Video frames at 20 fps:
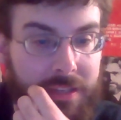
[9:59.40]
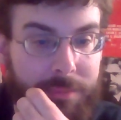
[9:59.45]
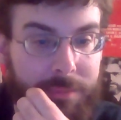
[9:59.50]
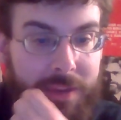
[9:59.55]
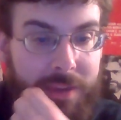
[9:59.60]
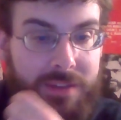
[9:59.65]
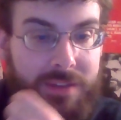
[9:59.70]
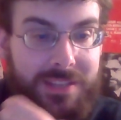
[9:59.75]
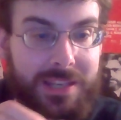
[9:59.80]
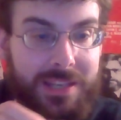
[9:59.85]

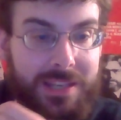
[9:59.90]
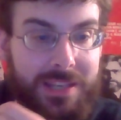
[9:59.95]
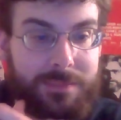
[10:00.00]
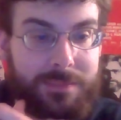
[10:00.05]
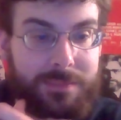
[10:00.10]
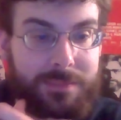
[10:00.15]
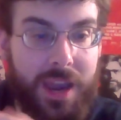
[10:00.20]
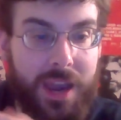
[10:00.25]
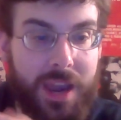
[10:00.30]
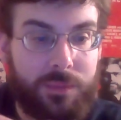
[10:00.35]
appears in his
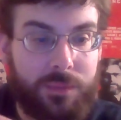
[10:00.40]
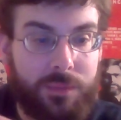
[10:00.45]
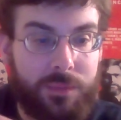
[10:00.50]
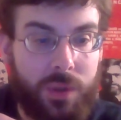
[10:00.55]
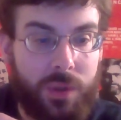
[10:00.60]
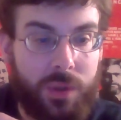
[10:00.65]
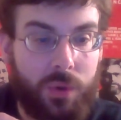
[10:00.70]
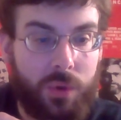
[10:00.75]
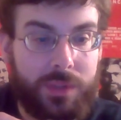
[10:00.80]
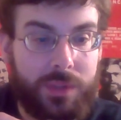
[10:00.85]
mind, with
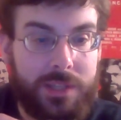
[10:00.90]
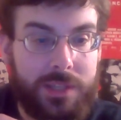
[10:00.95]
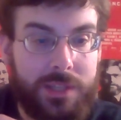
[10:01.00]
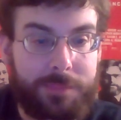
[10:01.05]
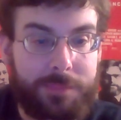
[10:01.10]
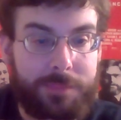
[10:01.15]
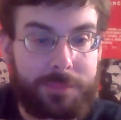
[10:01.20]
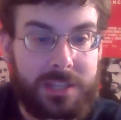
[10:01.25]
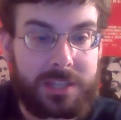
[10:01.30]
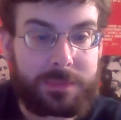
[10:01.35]
only his
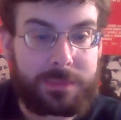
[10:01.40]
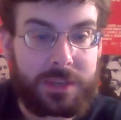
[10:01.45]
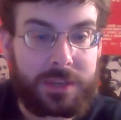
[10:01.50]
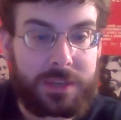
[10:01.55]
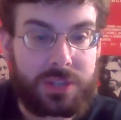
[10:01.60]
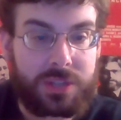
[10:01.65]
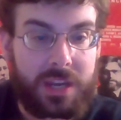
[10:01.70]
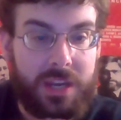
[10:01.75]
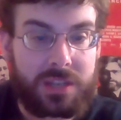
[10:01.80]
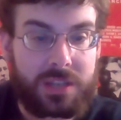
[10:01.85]
appearance being
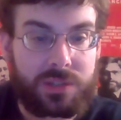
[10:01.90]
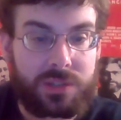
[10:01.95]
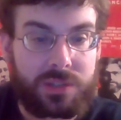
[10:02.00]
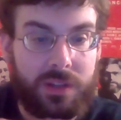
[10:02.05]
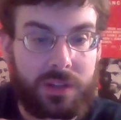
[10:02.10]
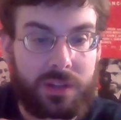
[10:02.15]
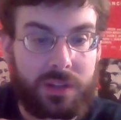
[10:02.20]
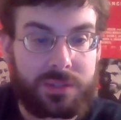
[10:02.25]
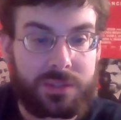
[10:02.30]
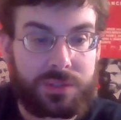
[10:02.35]
changed to
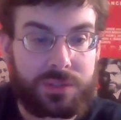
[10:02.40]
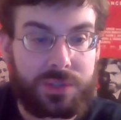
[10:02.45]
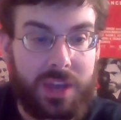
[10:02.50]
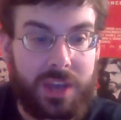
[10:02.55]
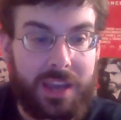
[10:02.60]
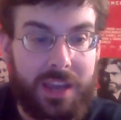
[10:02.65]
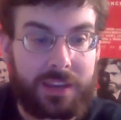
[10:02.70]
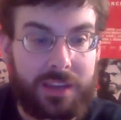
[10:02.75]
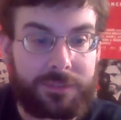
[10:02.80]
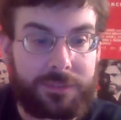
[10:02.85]
colossal
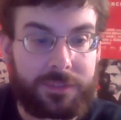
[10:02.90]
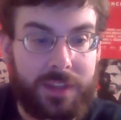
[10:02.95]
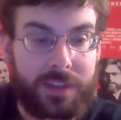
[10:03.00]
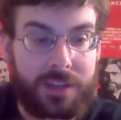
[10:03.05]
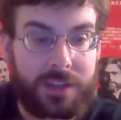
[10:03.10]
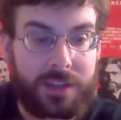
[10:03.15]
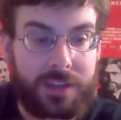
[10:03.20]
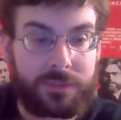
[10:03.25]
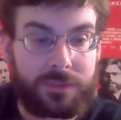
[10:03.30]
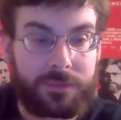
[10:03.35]
giant
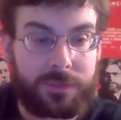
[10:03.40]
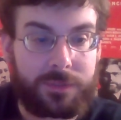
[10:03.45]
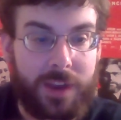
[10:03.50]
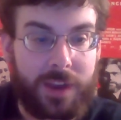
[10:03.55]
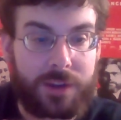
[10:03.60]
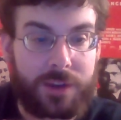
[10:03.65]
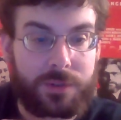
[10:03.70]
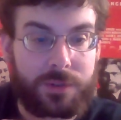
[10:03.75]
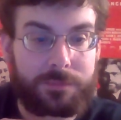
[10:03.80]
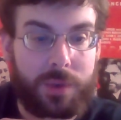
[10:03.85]
flesh and
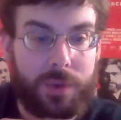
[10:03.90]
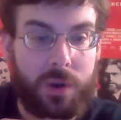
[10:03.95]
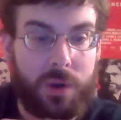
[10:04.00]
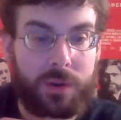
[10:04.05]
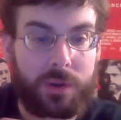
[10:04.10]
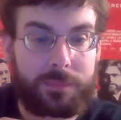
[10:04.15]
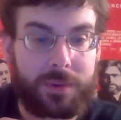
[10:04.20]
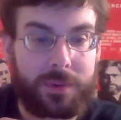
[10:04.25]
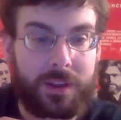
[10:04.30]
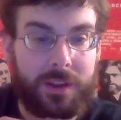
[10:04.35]
fractured bone.